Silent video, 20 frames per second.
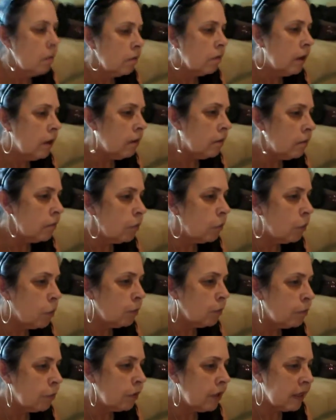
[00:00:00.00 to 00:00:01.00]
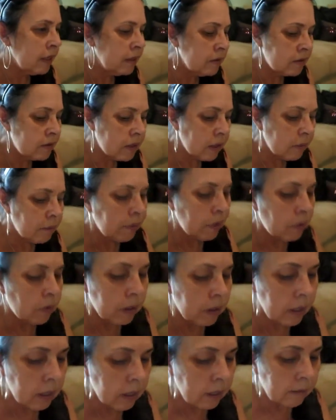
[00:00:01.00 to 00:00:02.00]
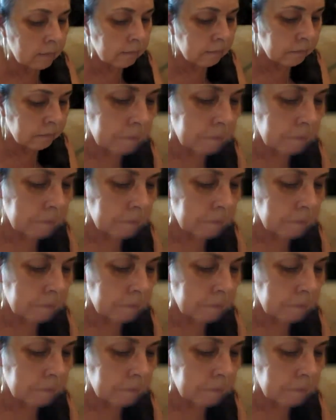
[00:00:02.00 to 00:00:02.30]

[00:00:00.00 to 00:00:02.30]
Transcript: Well, we're playing Skip-Bo again.